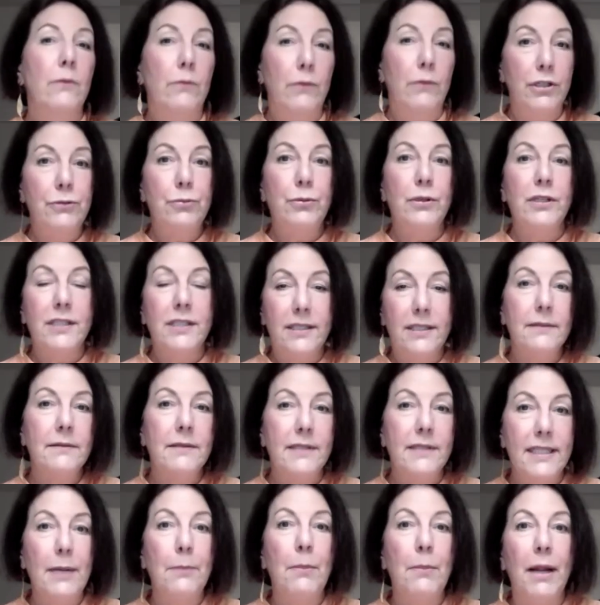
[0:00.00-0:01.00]
which was
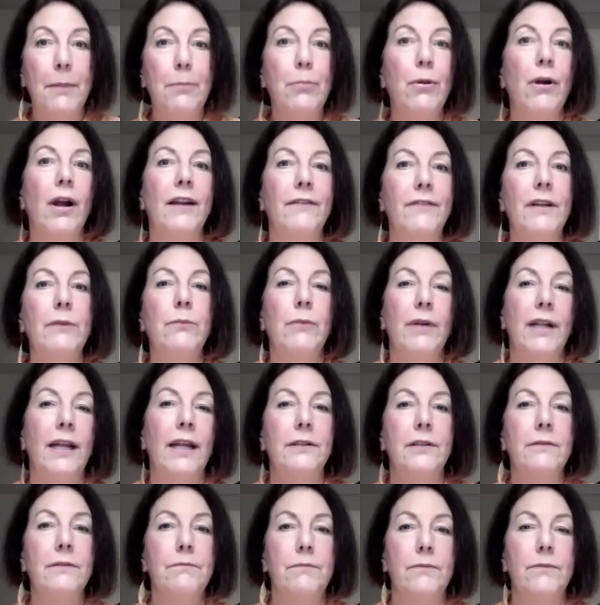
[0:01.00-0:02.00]
semi-private. We
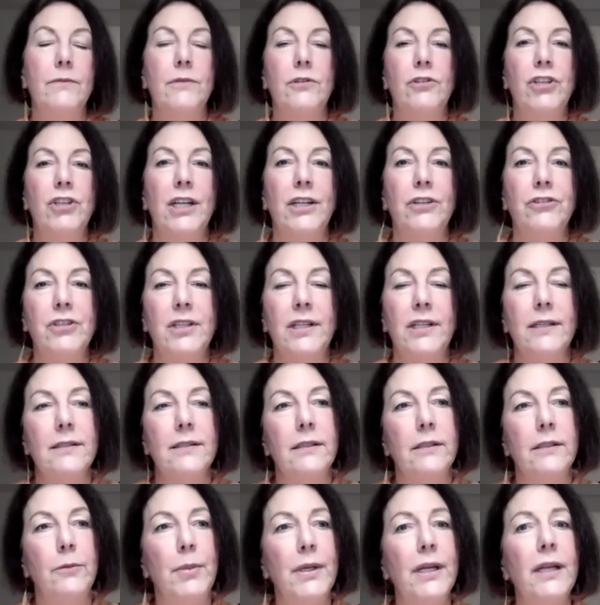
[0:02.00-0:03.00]
had to change
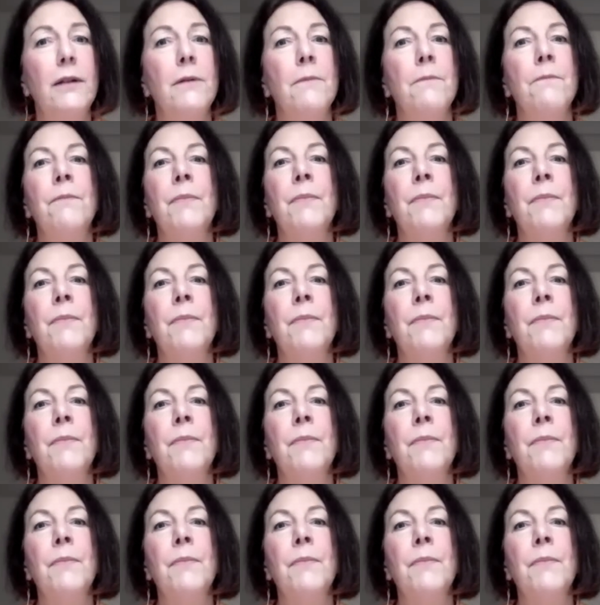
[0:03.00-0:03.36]
things a little bit.